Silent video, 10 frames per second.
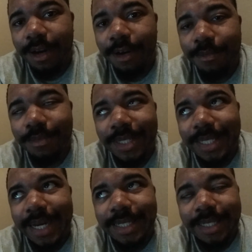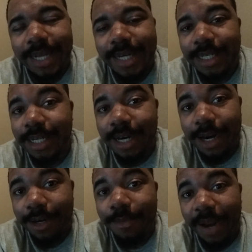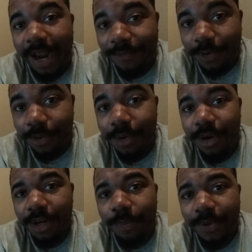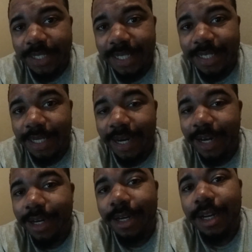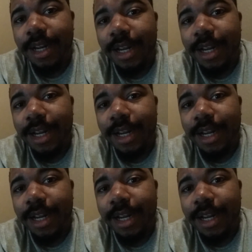The Texans actually cut him after the preseason ended,